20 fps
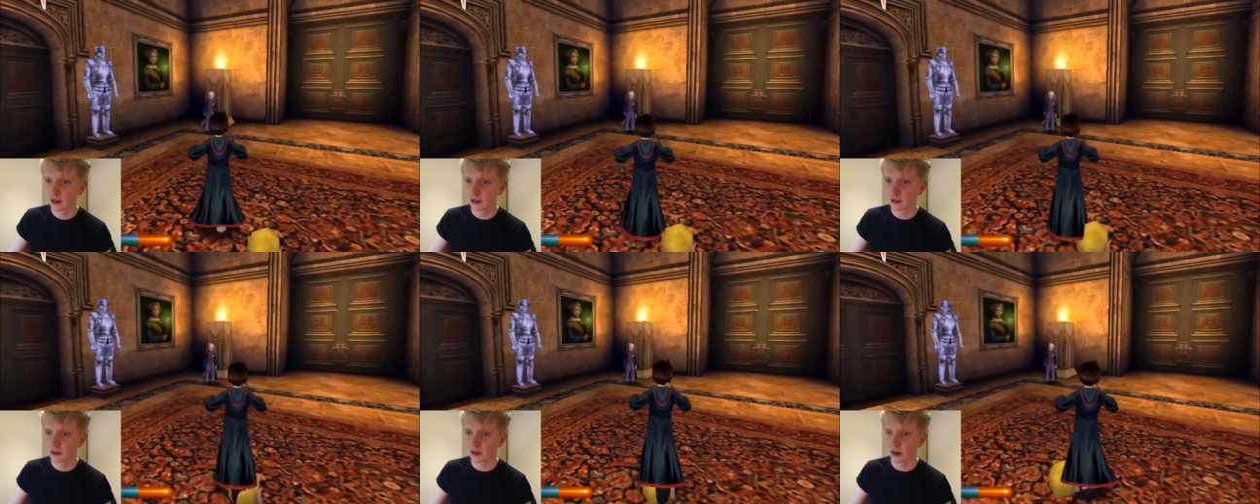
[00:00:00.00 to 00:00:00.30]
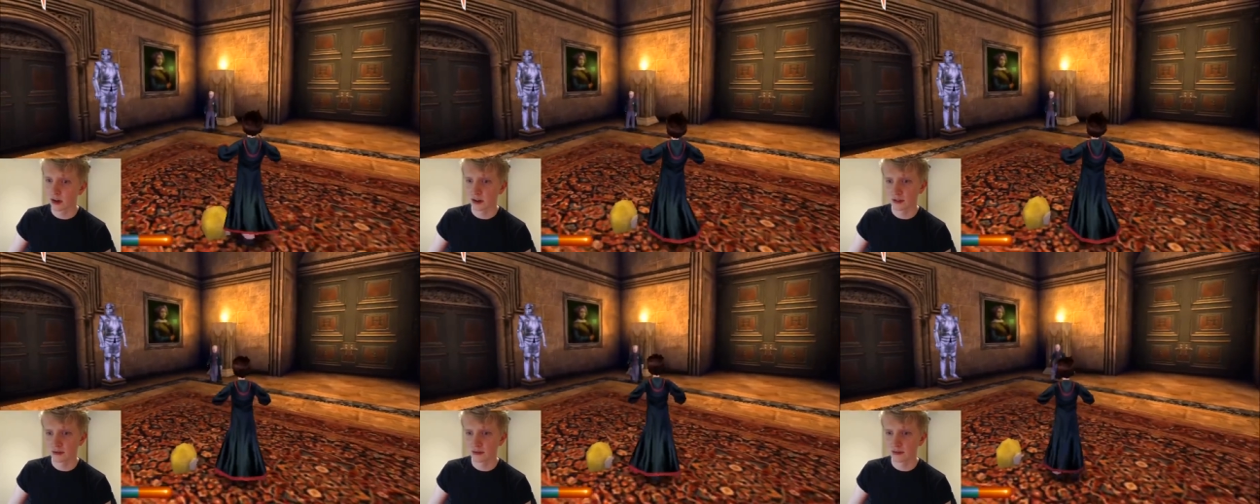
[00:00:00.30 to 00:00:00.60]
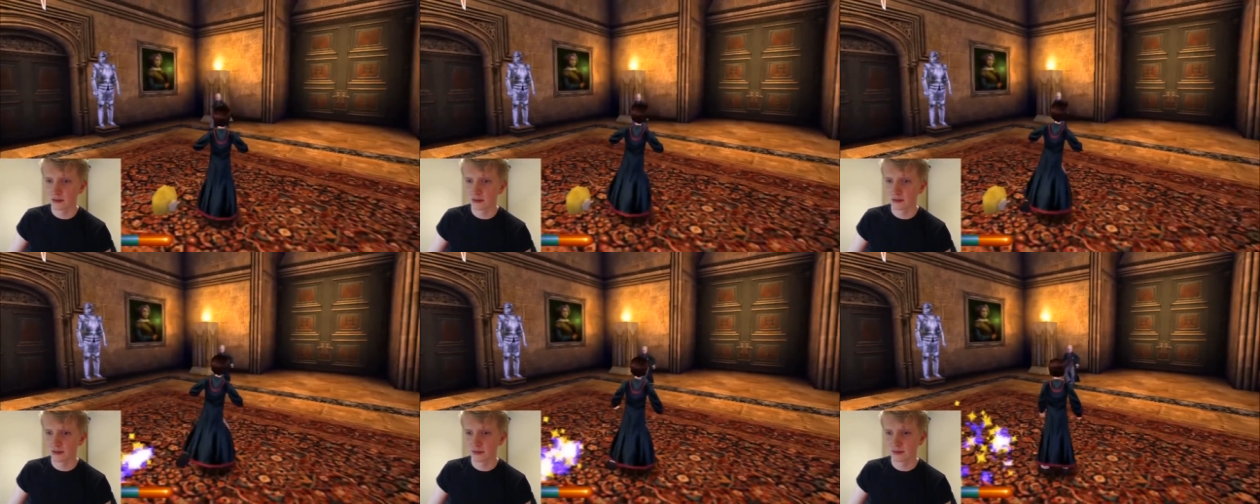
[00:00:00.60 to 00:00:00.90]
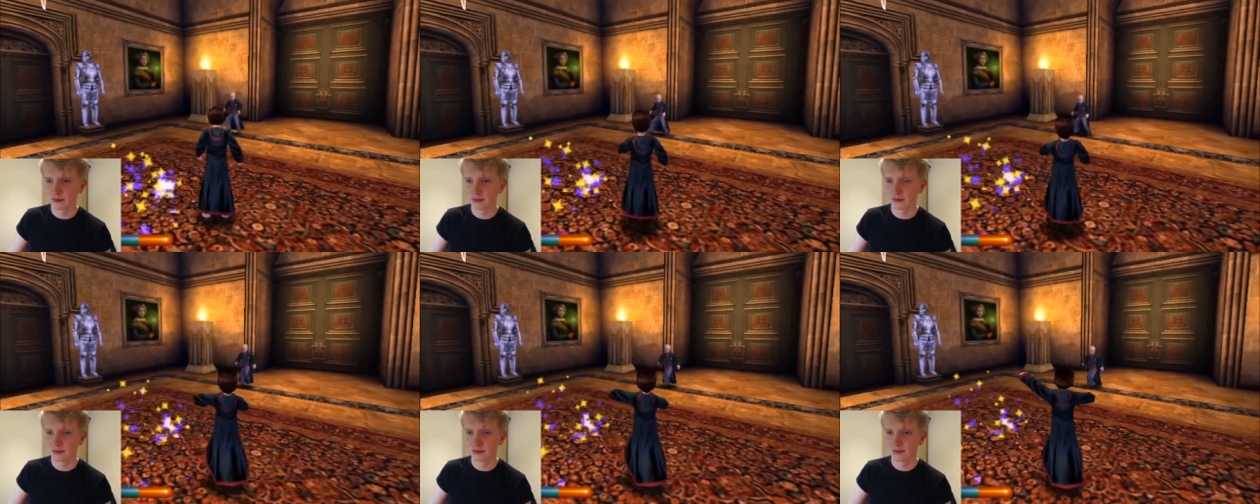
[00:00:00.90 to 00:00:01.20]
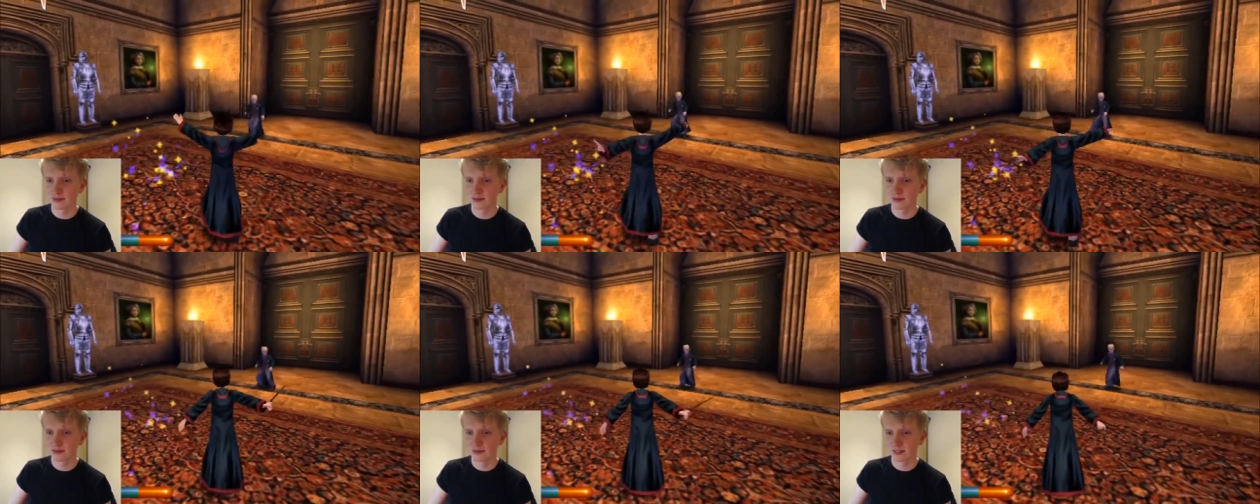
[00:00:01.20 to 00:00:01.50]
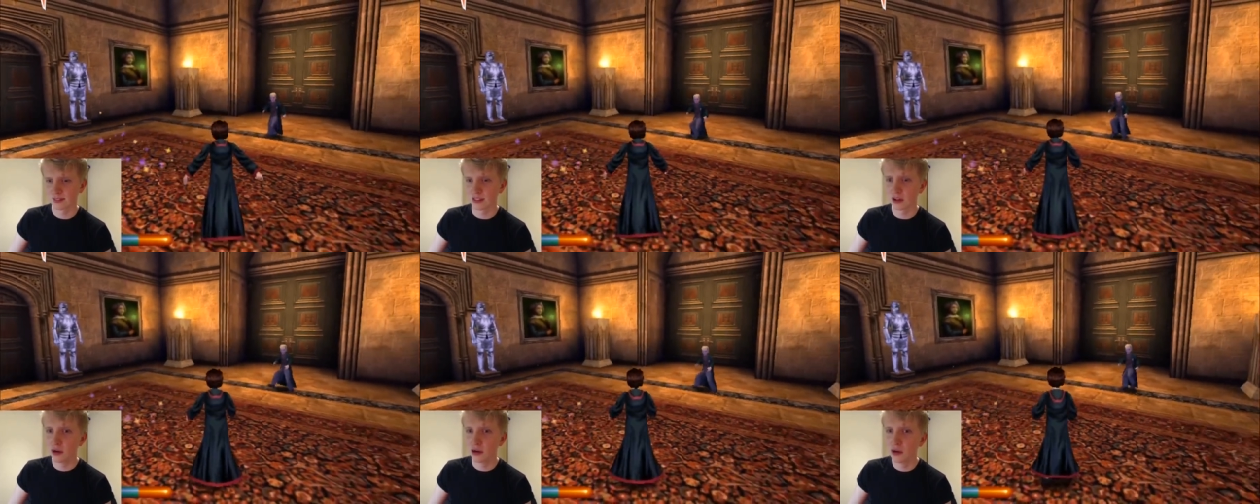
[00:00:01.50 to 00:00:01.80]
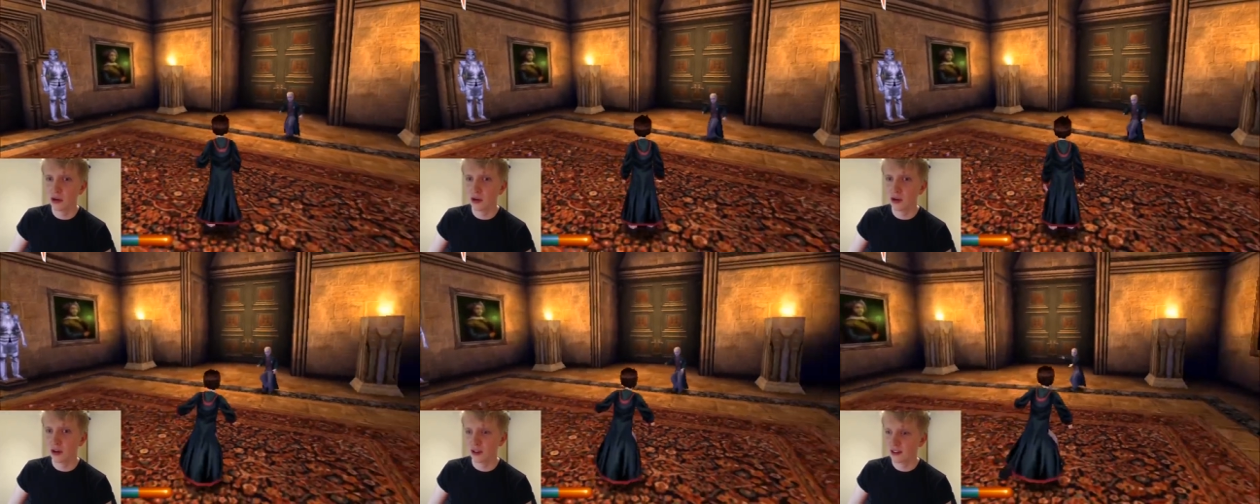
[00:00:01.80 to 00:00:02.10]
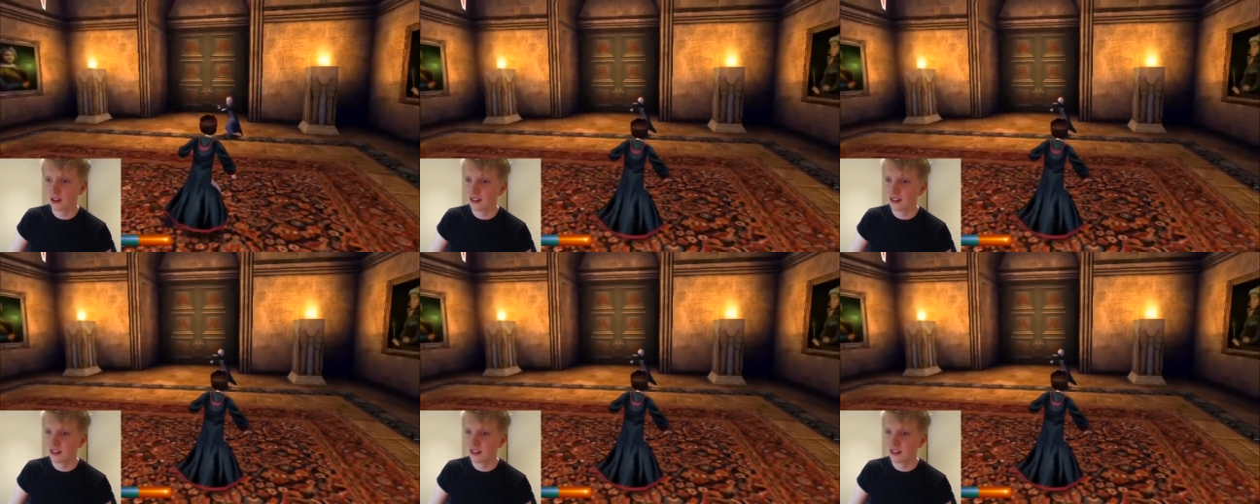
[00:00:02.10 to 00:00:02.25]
Fuck. Ooh.